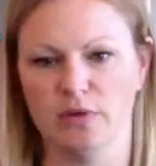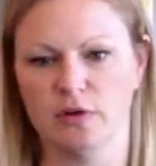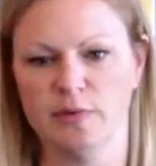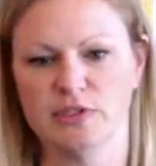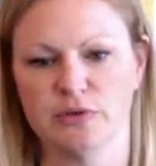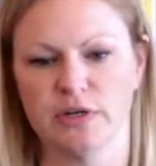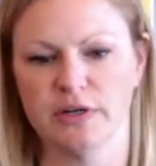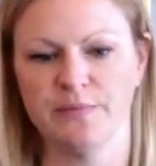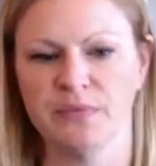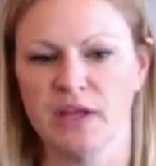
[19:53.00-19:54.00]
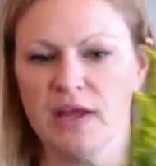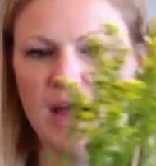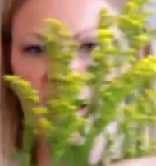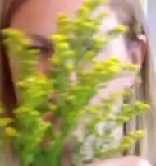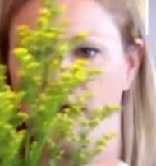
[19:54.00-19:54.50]
a little bit shorter.
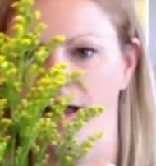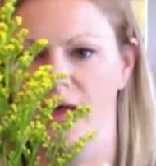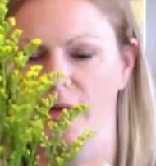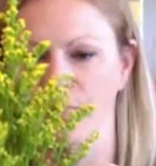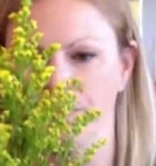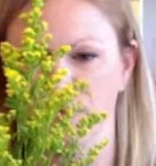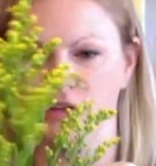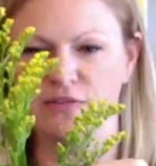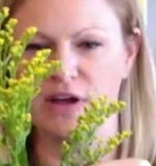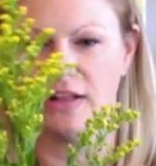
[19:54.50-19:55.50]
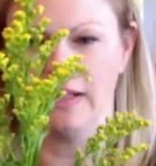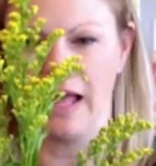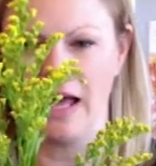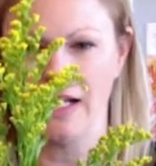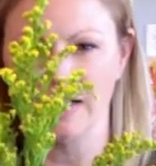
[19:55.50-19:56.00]
you've got a
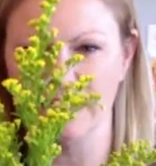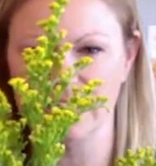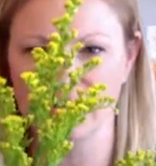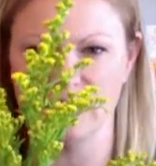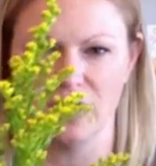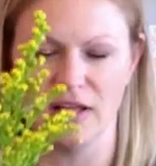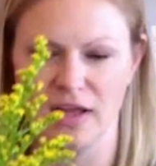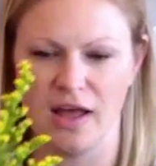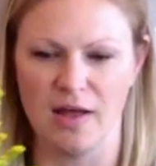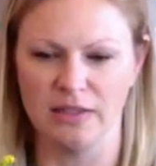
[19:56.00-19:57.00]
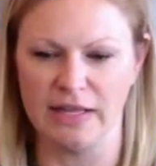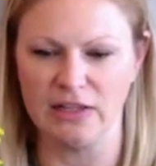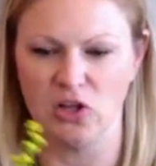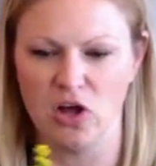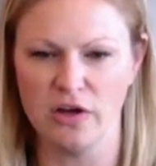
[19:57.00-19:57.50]
lot of little like
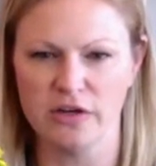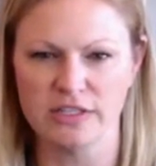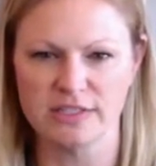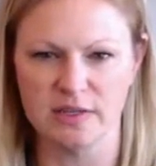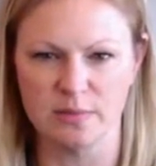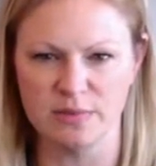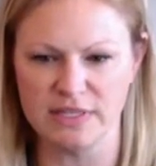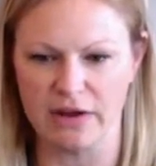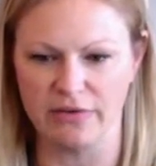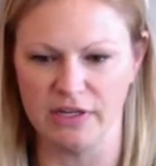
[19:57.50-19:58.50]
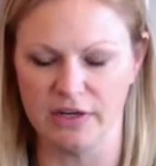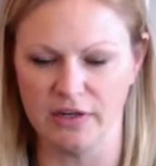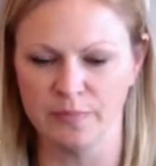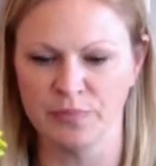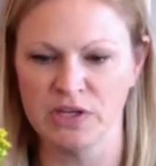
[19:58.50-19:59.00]
longer stems down
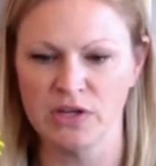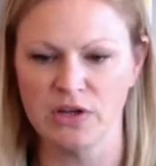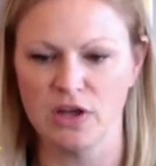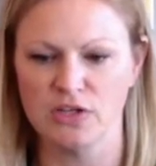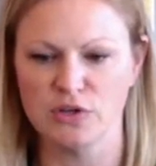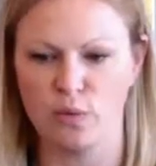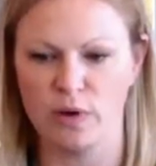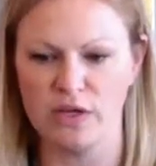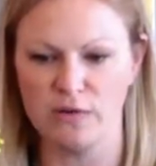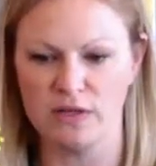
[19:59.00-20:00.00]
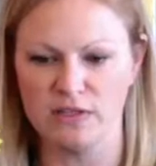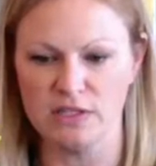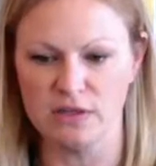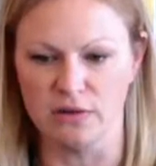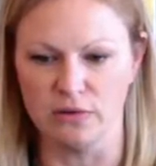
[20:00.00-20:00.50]
here. So what you
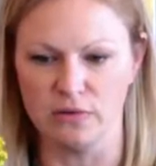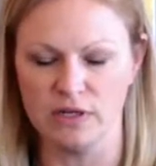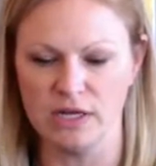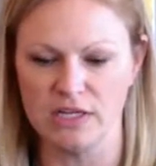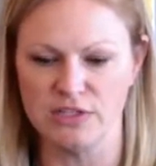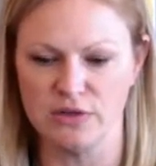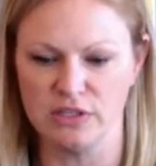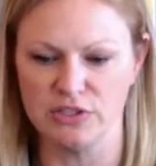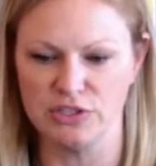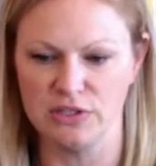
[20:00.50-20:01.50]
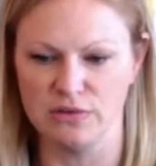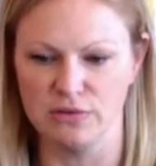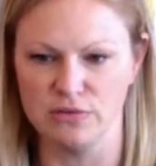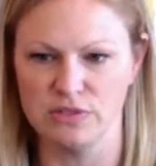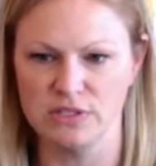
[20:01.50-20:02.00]
do is you can
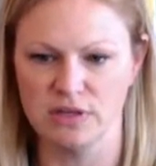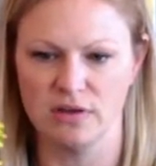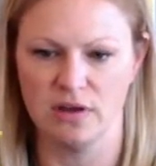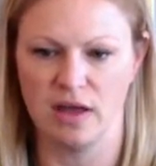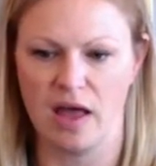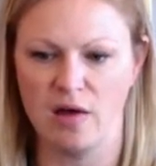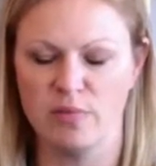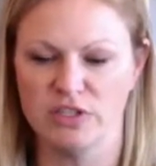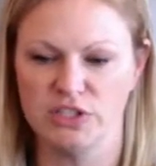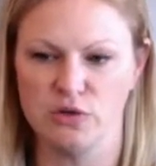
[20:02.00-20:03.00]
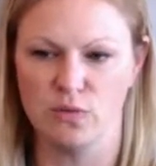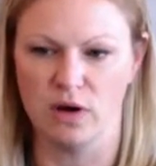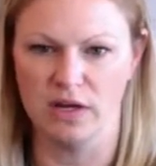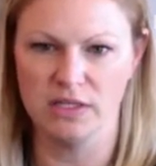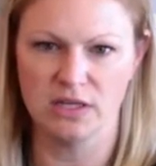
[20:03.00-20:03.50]
choose how much you
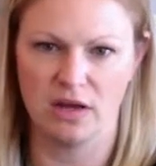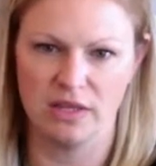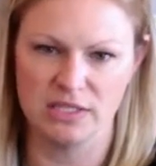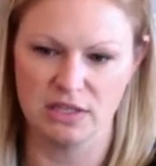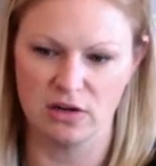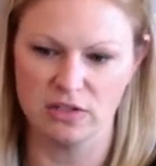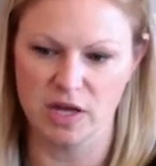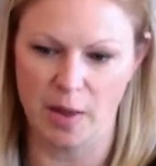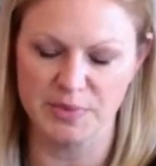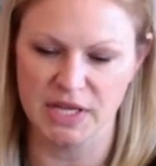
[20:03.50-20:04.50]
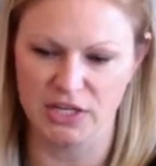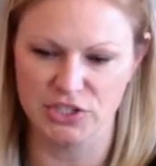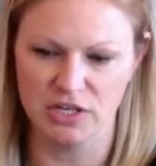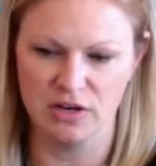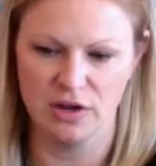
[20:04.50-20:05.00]
want on this little top
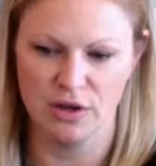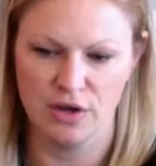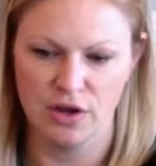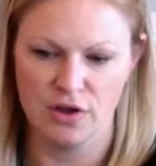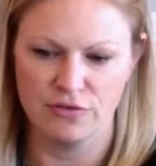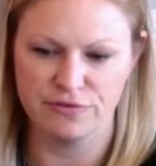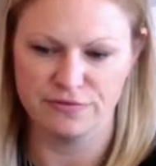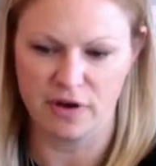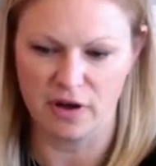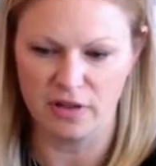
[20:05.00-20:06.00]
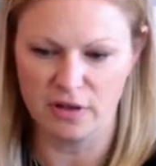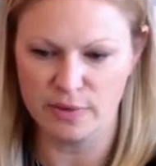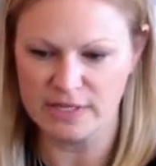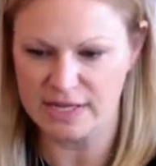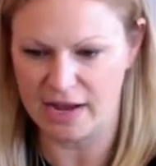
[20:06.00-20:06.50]
section, follow
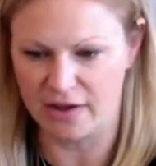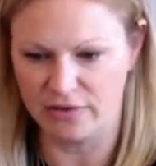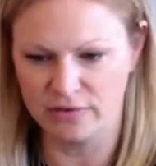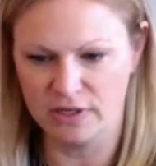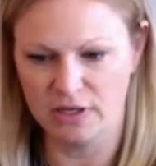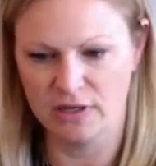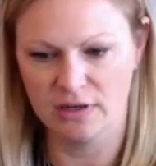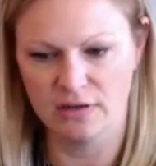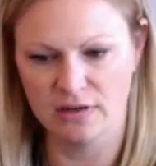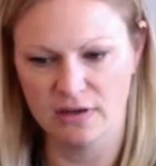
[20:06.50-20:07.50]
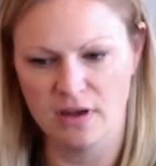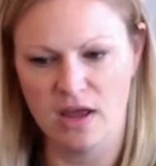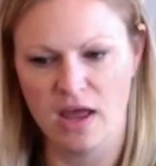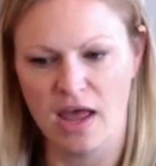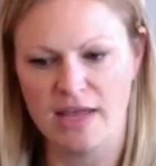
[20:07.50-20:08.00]
it down
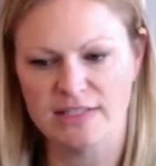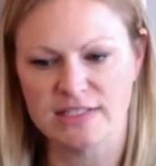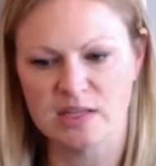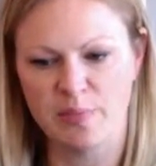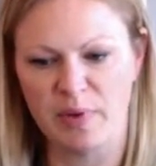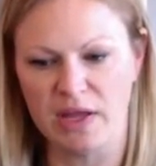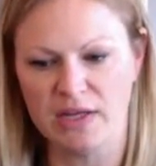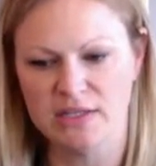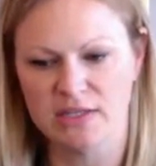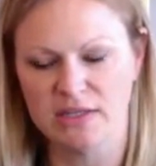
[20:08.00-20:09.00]
and snip it.